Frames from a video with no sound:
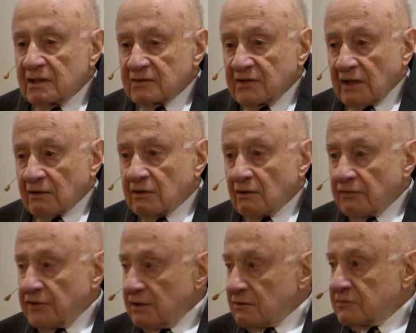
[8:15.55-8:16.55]
It's now
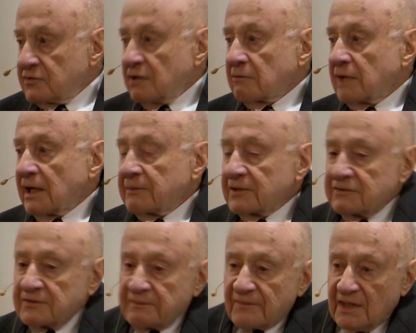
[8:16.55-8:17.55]
called Theater Cedar
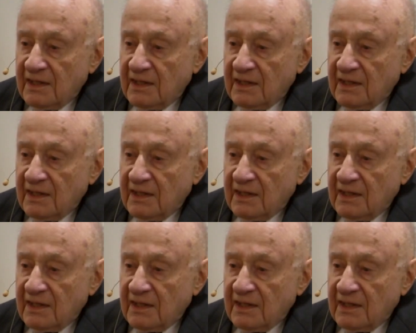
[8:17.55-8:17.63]
Rapids.